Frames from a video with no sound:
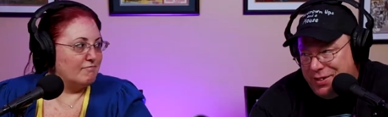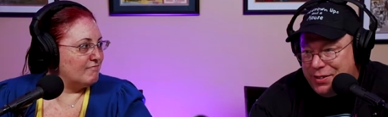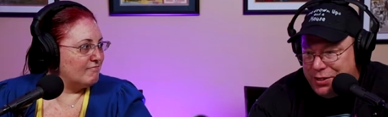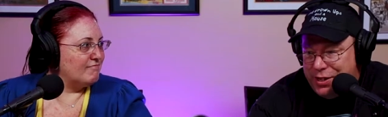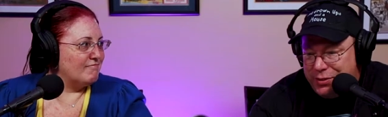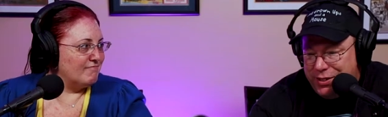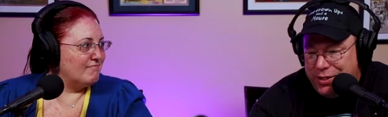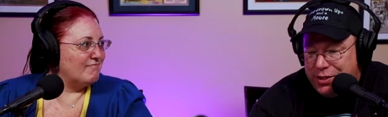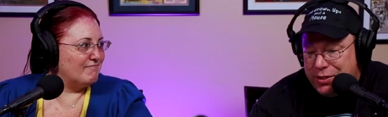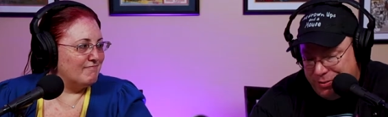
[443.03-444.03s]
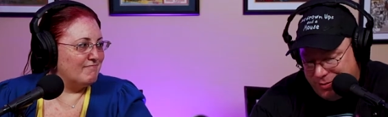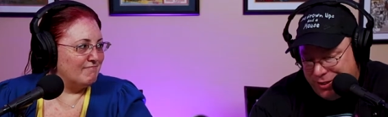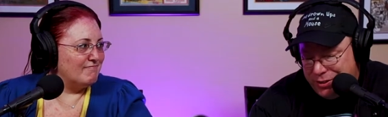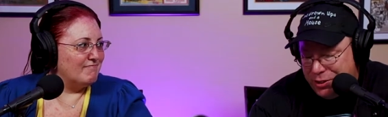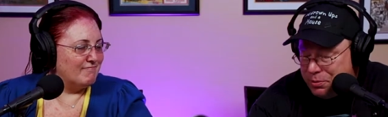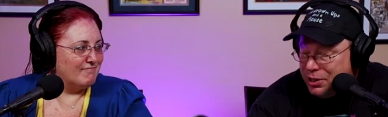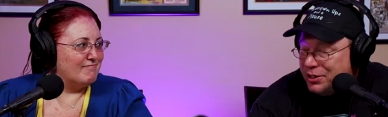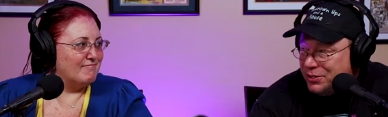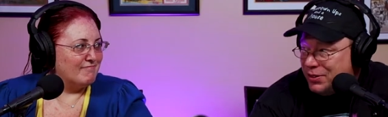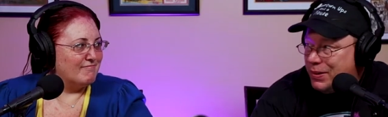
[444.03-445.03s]
Speaker 1: downtown Dis- or Disney
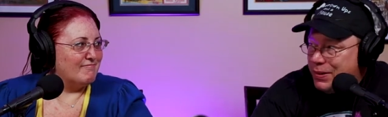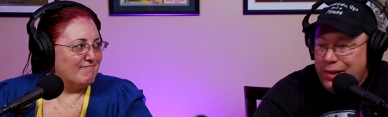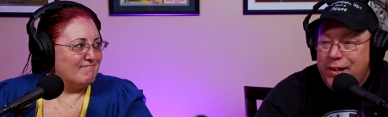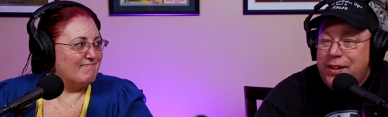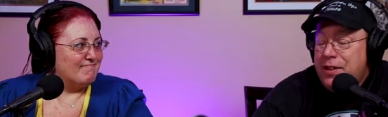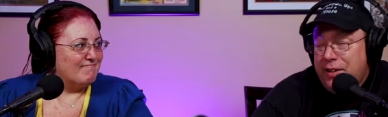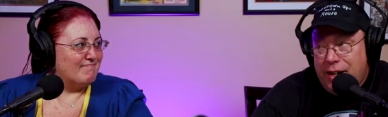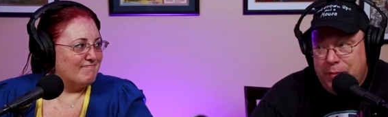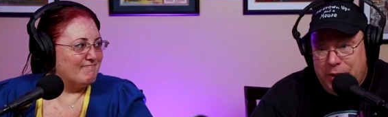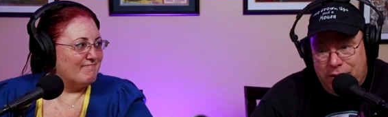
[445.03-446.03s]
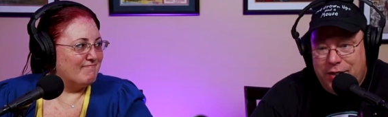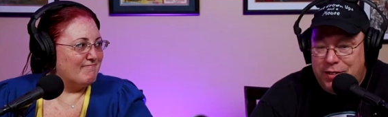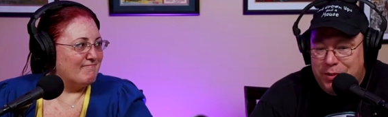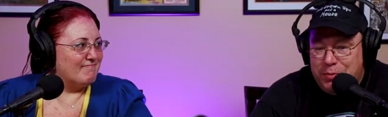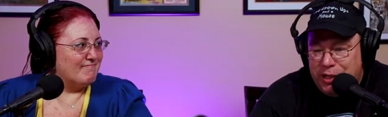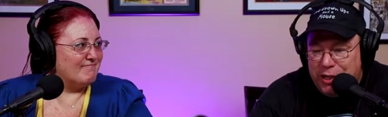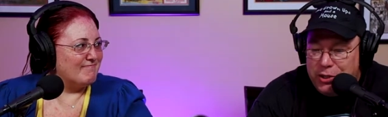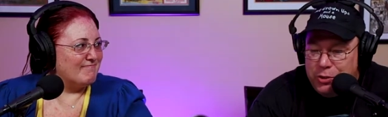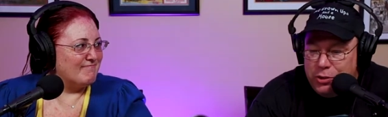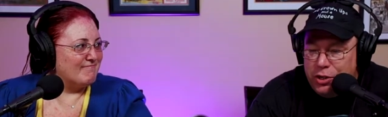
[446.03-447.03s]
Springs. So I'm guessing they're bringing
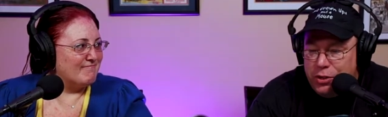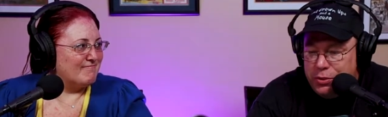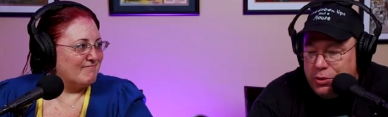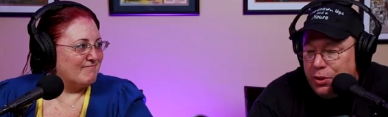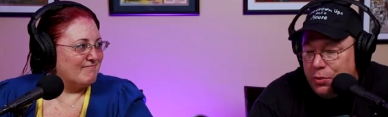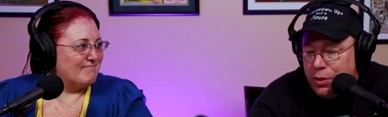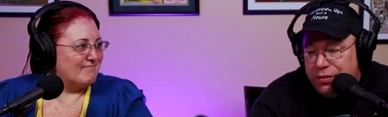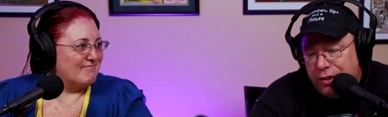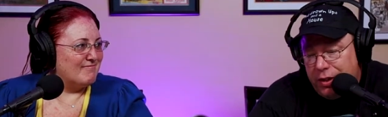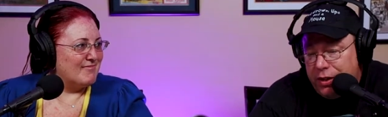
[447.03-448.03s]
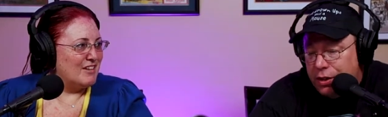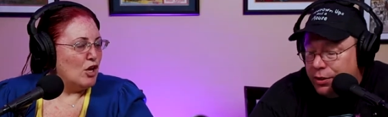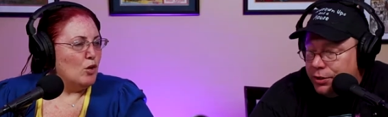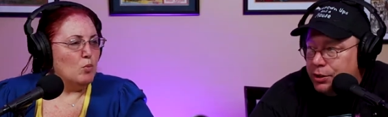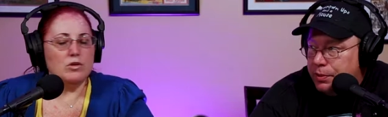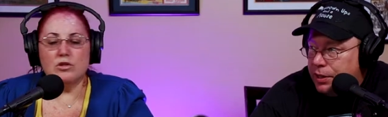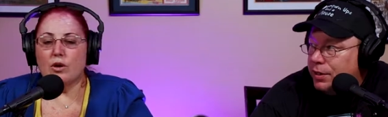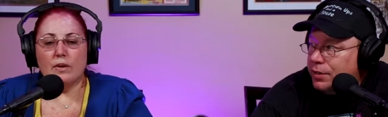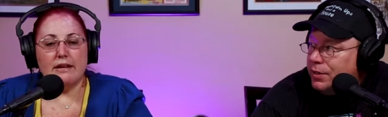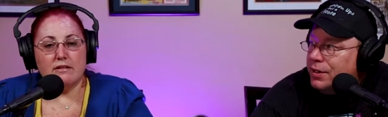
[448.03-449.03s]
a new show. So whatever, you know, it'll just well, be. A,
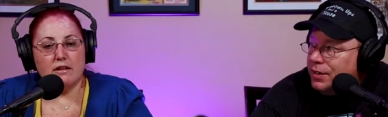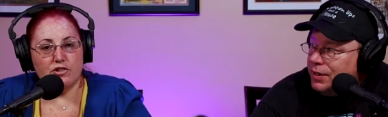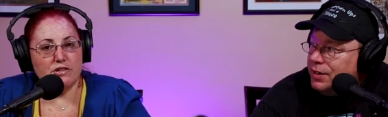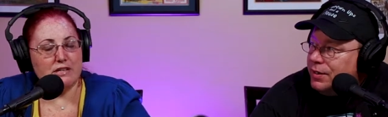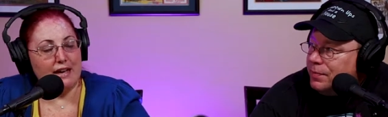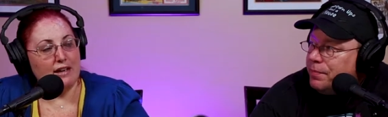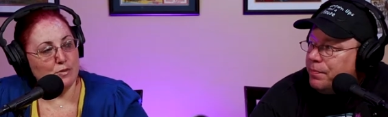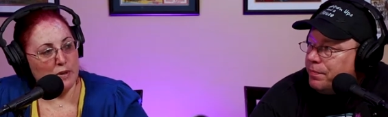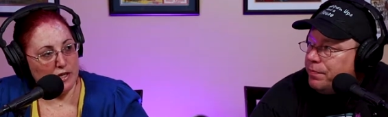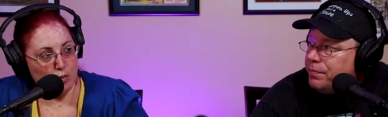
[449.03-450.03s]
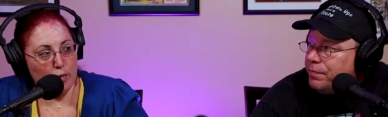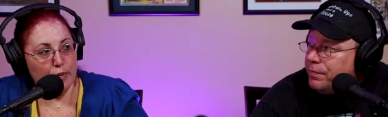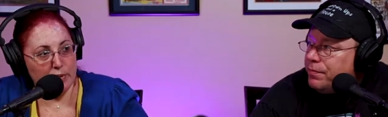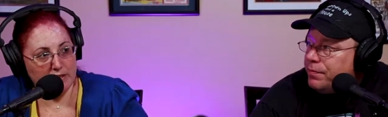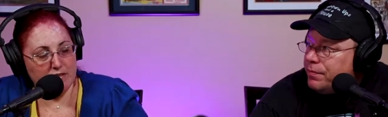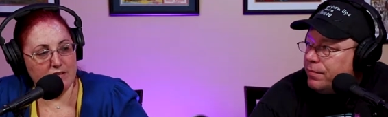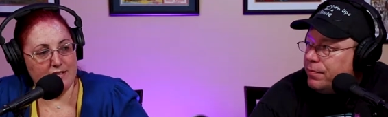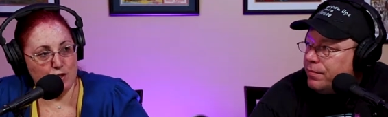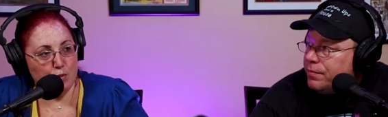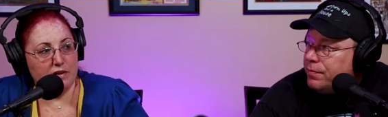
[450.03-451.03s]
no,
Speaker 2: it's not just a guess because when we went to
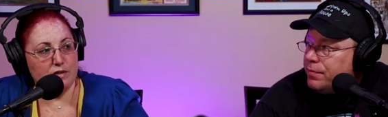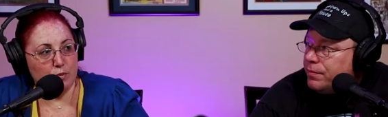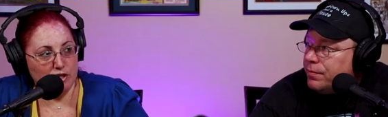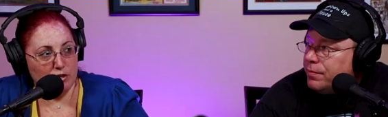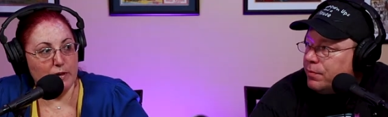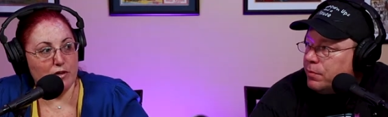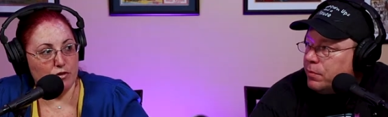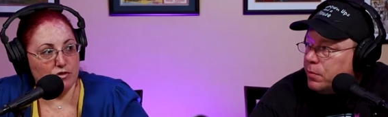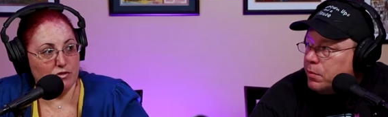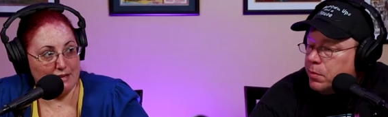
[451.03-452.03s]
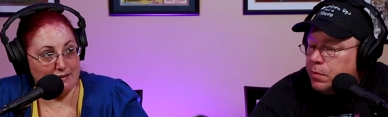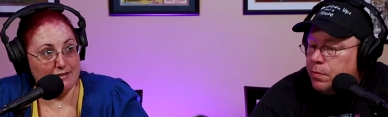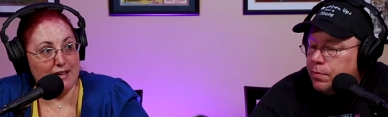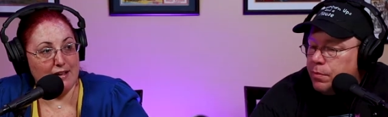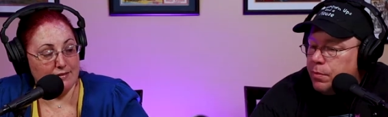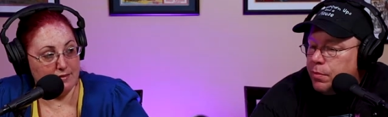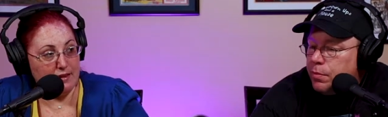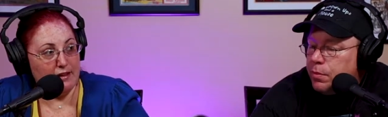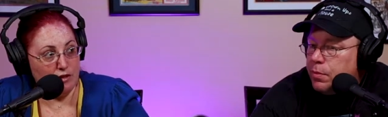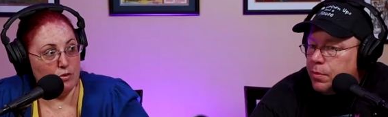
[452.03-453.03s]
Disney Springs and we took pictures, it says
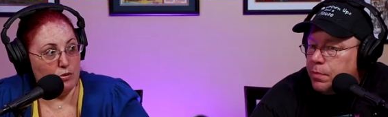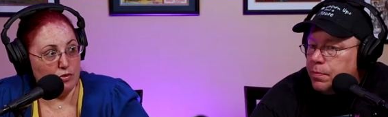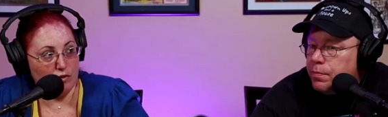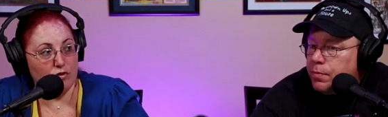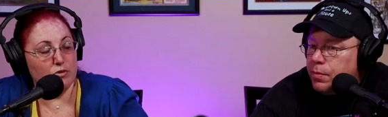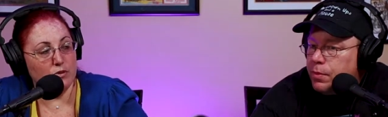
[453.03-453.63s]
a new Cirque du